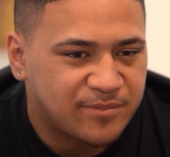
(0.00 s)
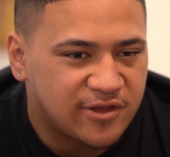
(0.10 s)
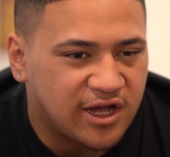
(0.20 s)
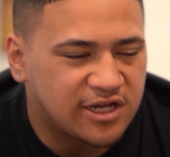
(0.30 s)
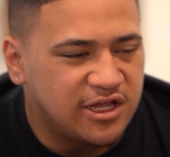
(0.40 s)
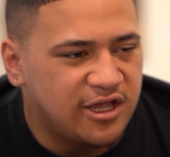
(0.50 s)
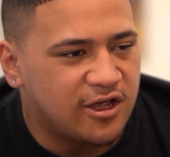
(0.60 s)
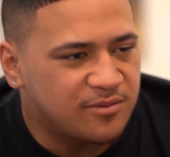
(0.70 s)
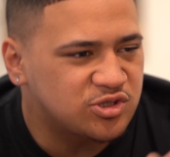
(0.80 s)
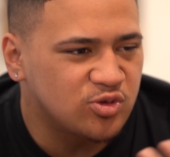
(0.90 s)
Like
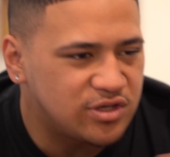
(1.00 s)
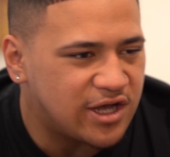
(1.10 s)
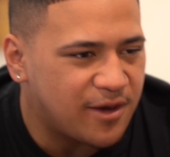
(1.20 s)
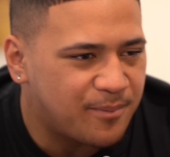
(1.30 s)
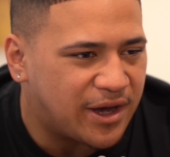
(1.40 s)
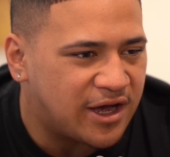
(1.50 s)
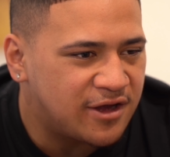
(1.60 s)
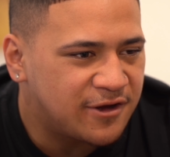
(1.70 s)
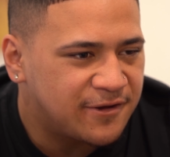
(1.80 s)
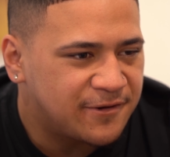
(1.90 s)
yeah, I'm still young, but.
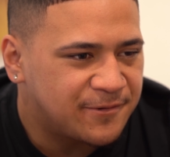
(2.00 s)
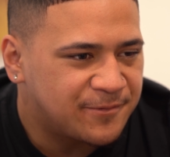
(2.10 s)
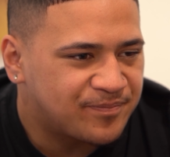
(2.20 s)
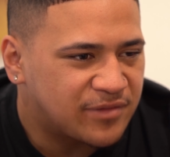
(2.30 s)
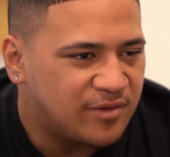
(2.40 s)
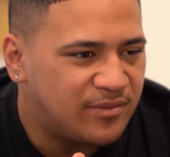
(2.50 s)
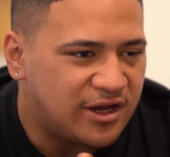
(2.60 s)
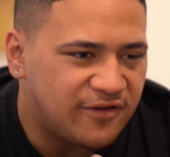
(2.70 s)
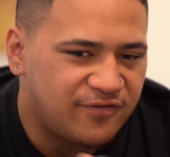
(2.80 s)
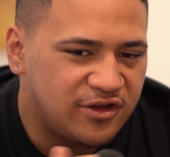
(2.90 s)

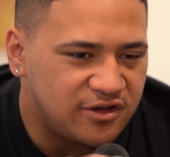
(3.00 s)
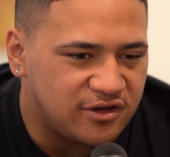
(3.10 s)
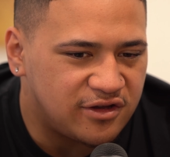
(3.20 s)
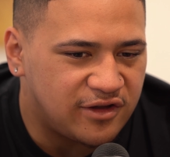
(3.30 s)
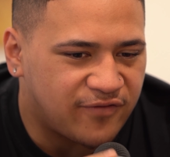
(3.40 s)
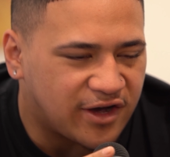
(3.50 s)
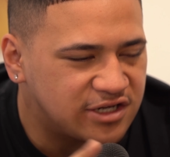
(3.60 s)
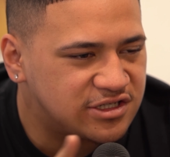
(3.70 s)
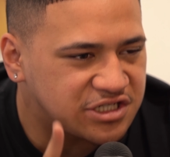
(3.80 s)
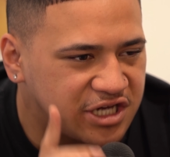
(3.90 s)
Man, if I
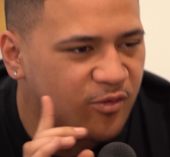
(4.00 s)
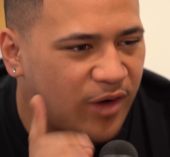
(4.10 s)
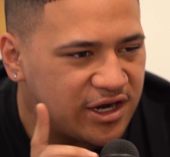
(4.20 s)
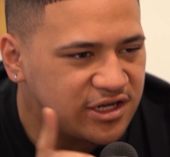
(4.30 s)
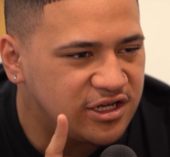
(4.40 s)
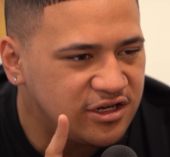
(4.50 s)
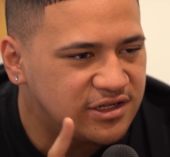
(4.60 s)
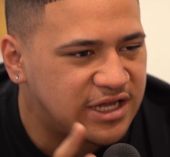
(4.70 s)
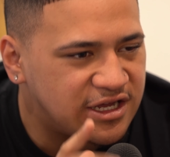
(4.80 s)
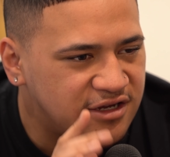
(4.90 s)
can just get one
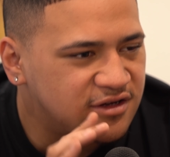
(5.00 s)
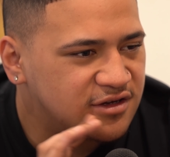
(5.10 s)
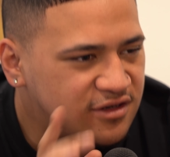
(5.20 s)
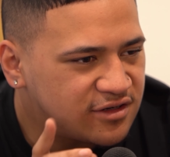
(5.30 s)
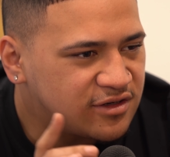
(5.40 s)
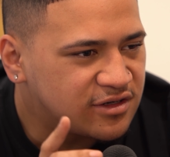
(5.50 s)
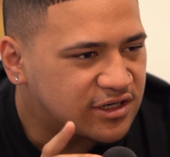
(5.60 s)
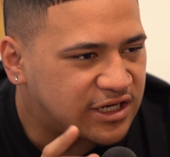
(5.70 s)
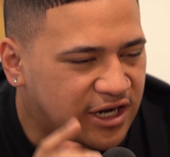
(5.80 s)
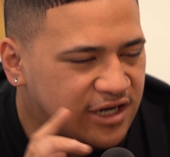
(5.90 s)
kid that
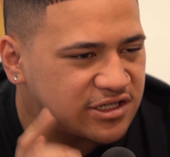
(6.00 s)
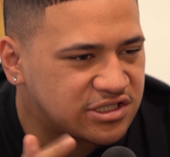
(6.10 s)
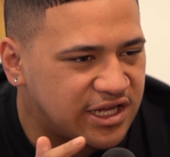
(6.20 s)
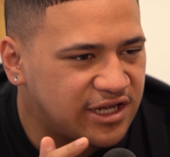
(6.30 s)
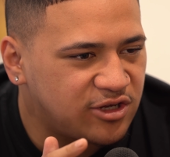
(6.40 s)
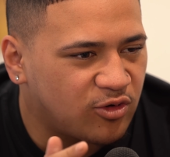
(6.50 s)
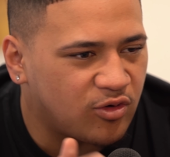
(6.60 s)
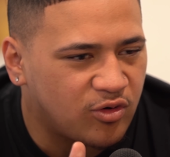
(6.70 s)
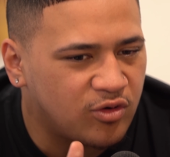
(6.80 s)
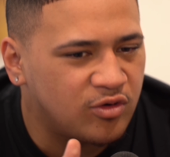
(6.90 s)
can understand it,
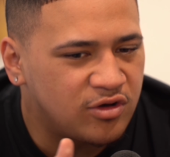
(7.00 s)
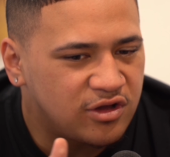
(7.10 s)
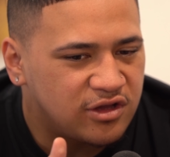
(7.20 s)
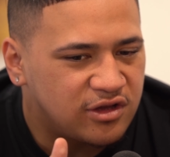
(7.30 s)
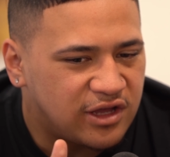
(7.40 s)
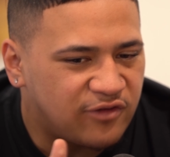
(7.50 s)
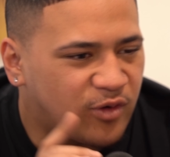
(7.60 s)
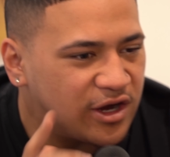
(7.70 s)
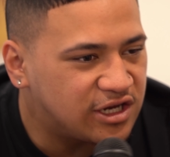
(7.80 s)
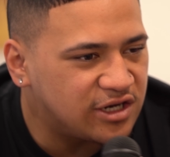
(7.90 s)
or if
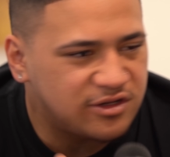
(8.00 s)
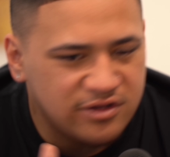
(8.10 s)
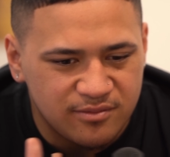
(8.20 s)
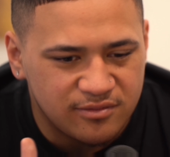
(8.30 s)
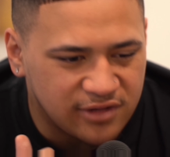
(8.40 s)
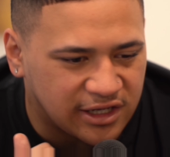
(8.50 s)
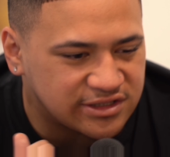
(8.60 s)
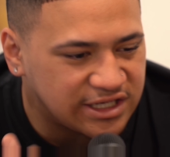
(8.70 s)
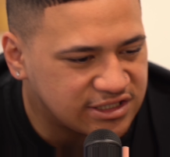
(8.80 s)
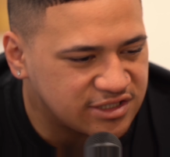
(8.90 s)
one kid like
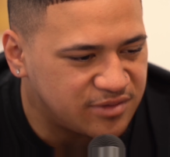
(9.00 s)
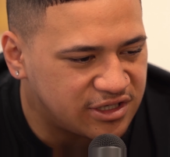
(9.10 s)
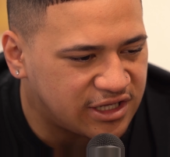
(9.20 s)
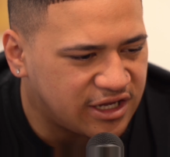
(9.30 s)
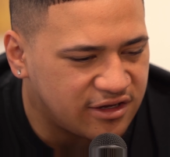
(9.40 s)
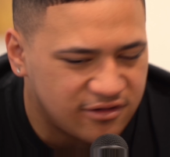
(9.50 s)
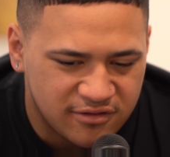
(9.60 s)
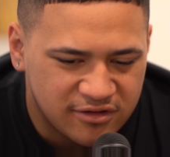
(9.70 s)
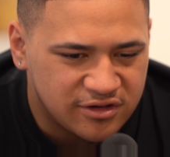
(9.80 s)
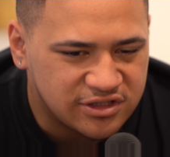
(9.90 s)
texts me and that,
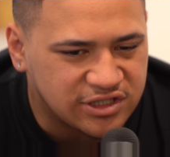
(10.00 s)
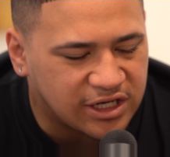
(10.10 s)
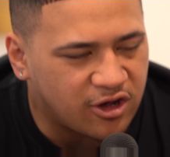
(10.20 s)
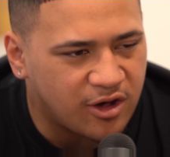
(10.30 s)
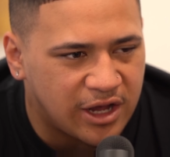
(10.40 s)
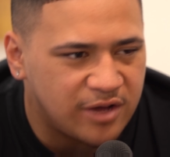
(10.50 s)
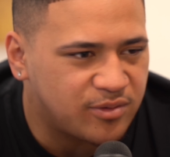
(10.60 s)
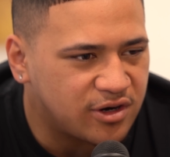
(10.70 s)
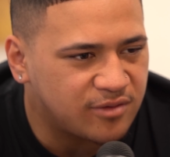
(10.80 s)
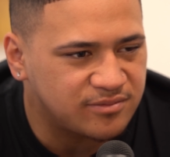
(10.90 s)
it's like, oh hey
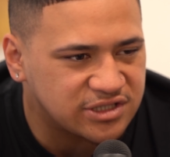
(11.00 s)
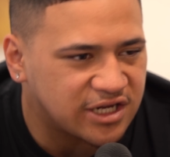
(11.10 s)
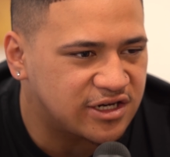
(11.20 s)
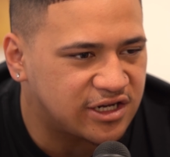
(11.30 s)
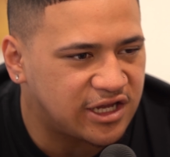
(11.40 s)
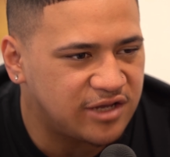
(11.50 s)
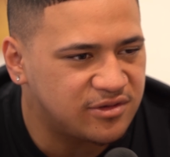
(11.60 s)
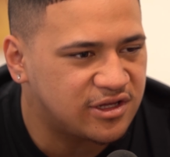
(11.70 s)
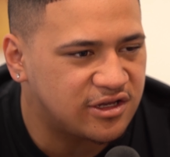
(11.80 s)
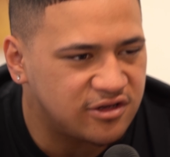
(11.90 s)
bro, I'm stuck in a game
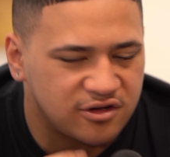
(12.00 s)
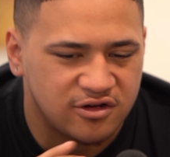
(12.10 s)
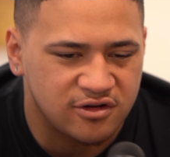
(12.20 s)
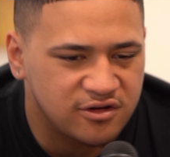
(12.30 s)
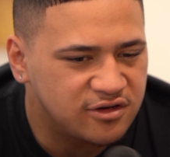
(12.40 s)
and that, you know,